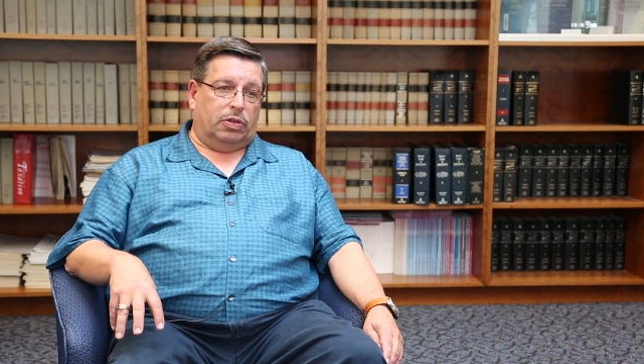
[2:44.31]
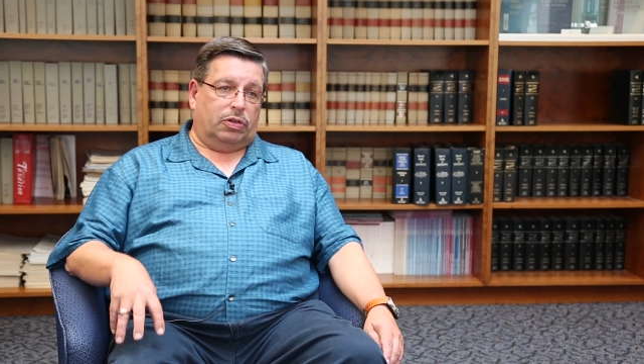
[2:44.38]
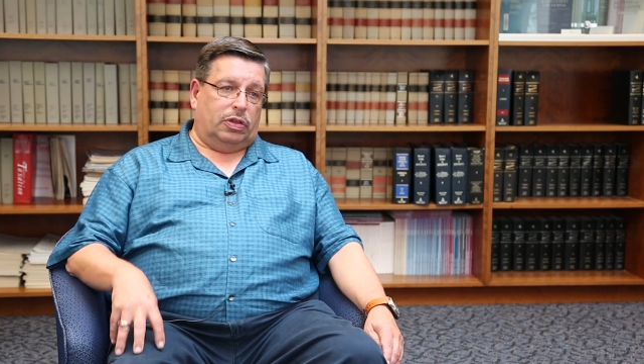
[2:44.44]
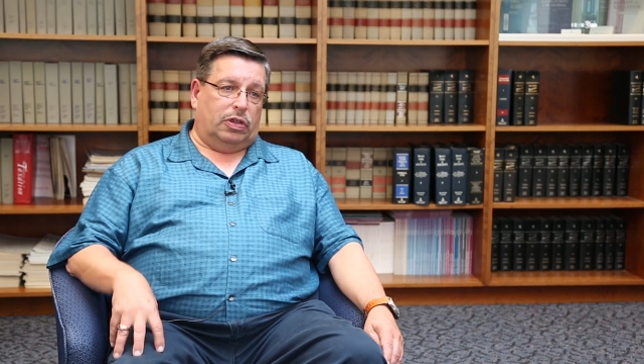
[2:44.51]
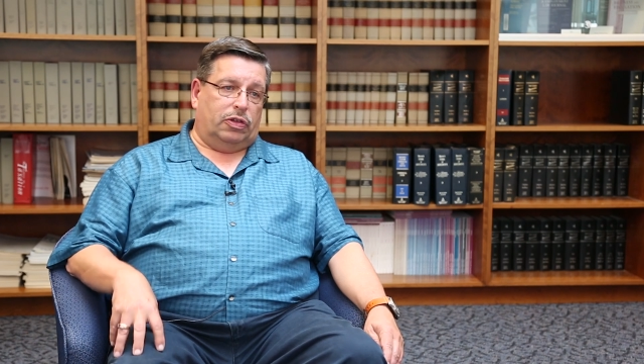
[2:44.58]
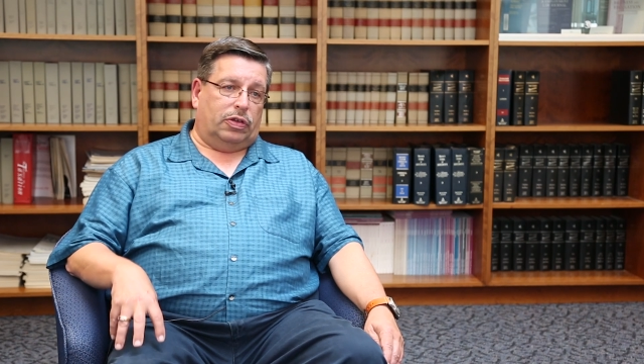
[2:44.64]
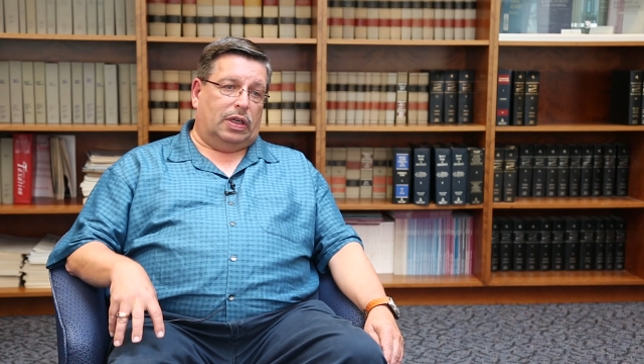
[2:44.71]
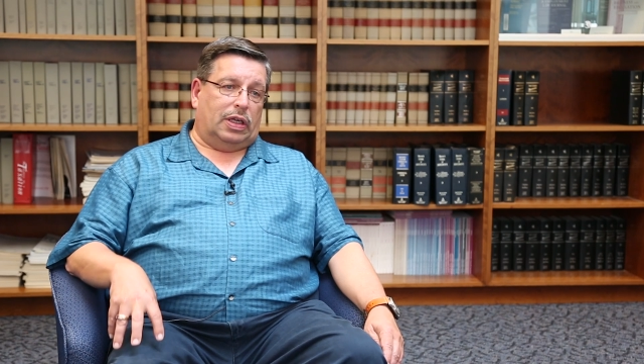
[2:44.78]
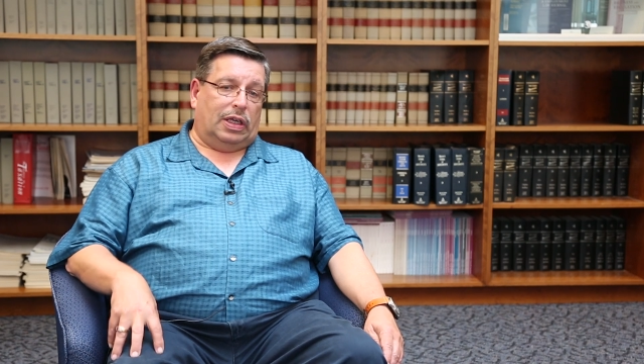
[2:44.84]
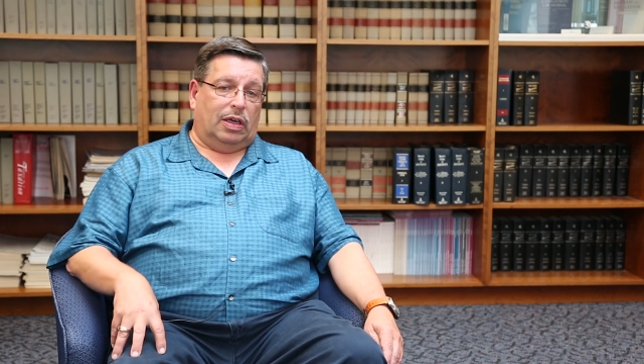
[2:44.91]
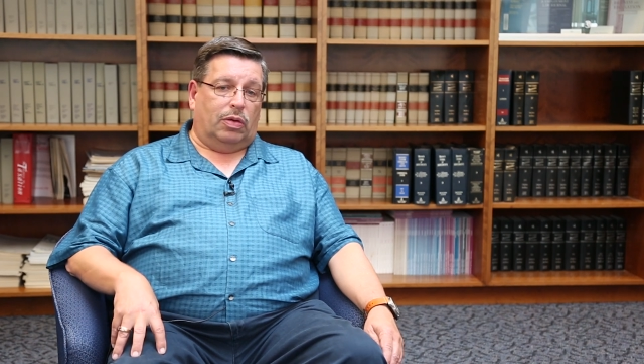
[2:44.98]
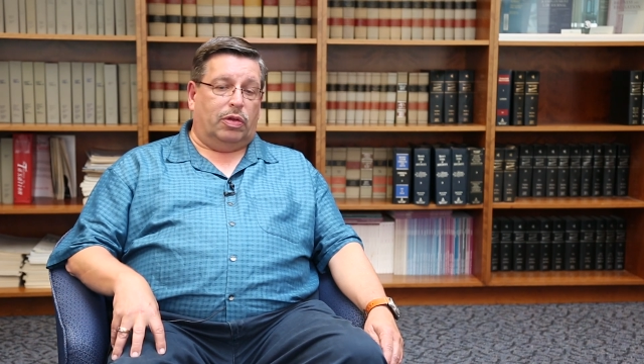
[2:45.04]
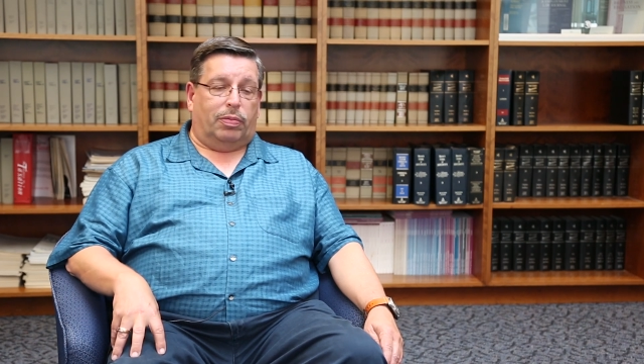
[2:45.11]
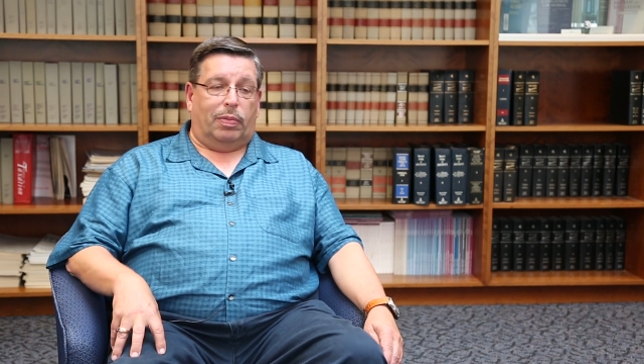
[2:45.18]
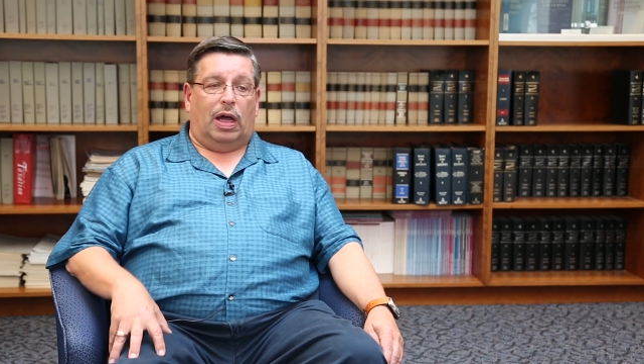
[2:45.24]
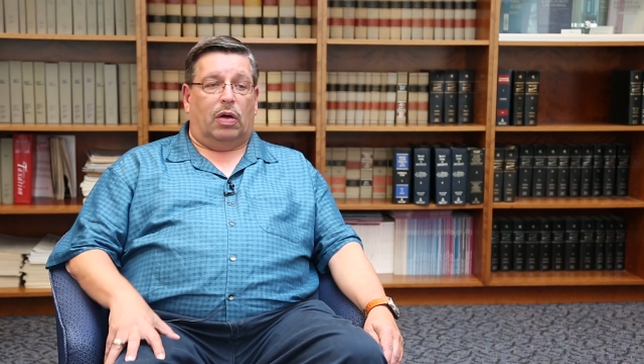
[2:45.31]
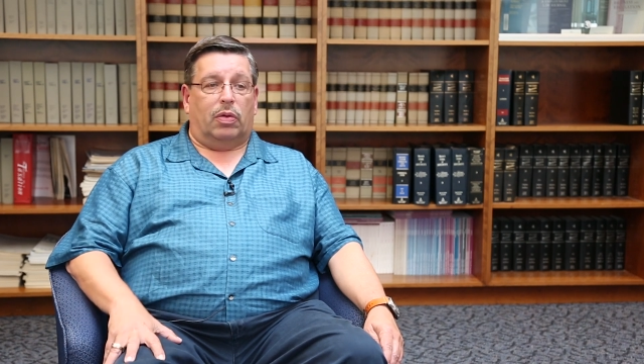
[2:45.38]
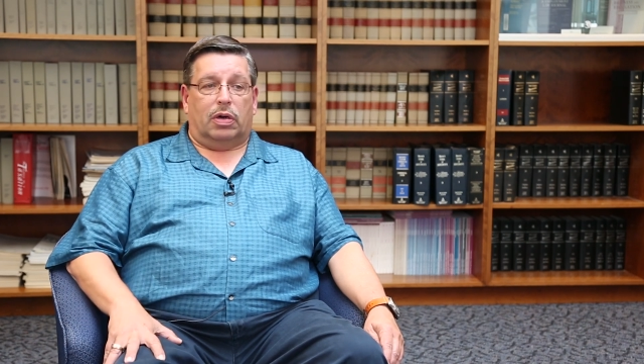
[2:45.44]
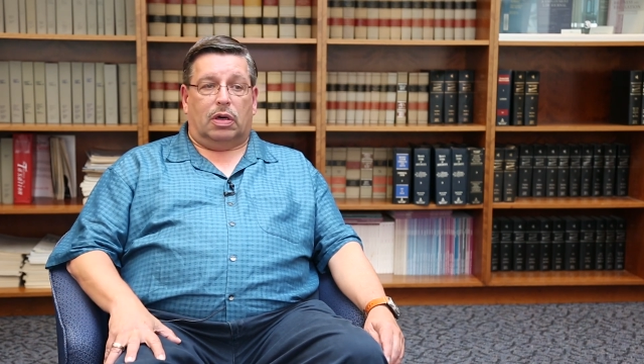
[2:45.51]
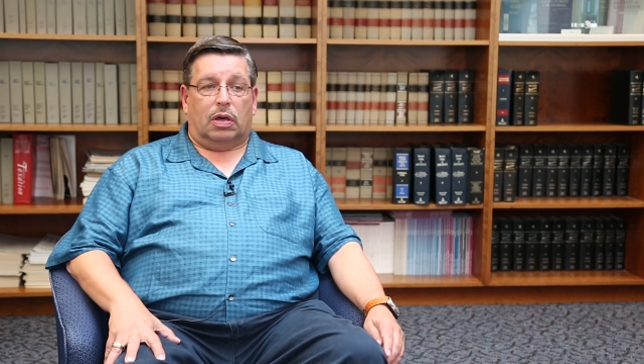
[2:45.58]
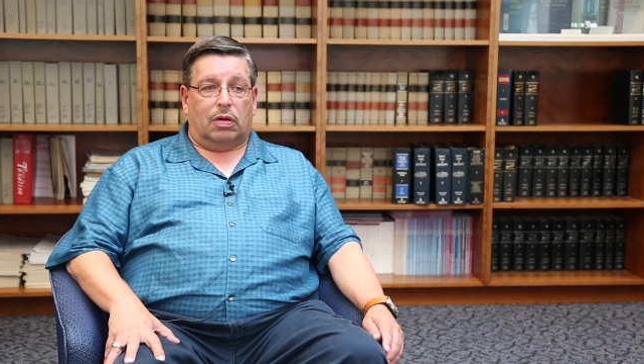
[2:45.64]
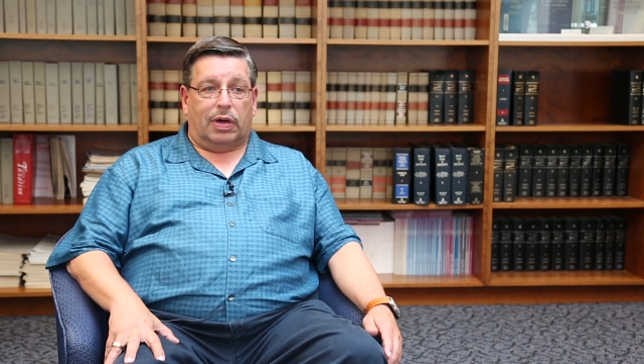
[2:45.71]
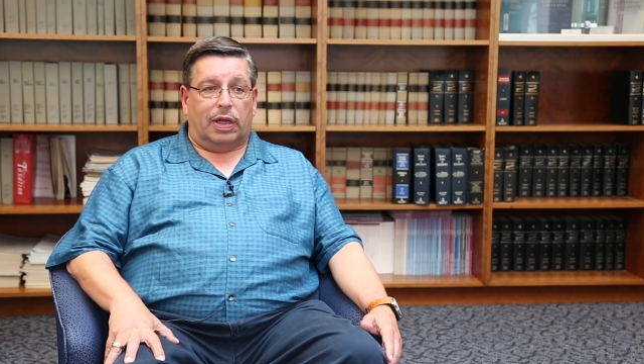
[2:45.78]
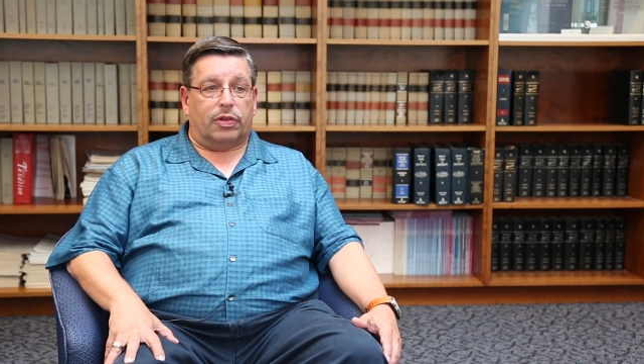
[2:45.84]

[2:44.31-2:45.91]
machines getting hit with malware or